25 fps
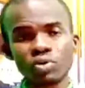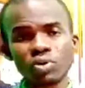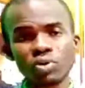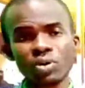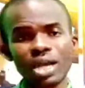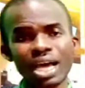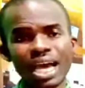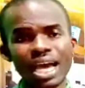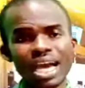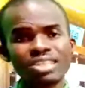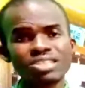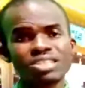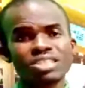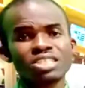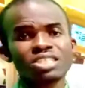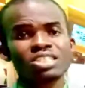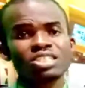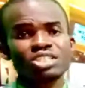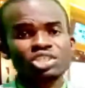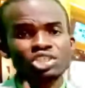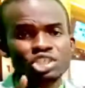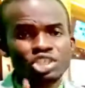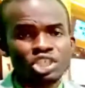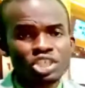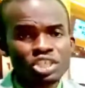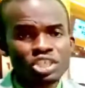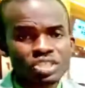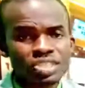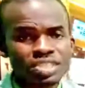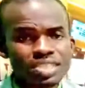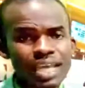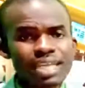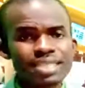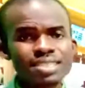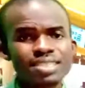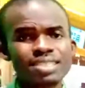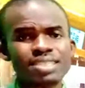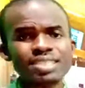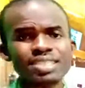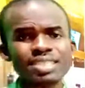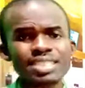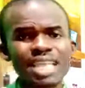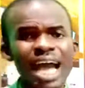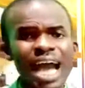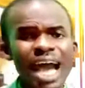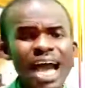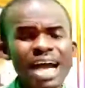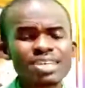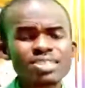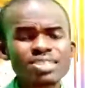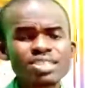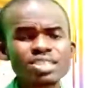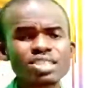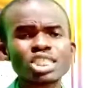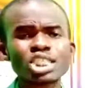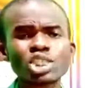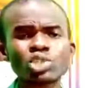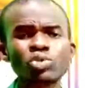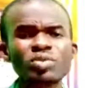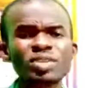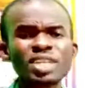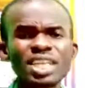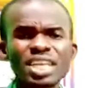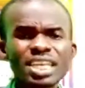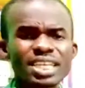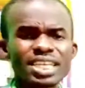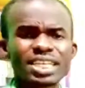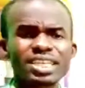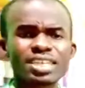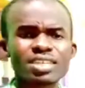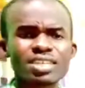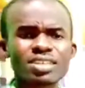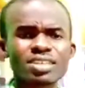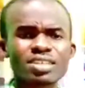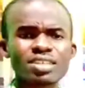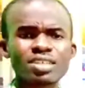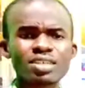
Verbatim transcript: the Quran, Jesus stands unique.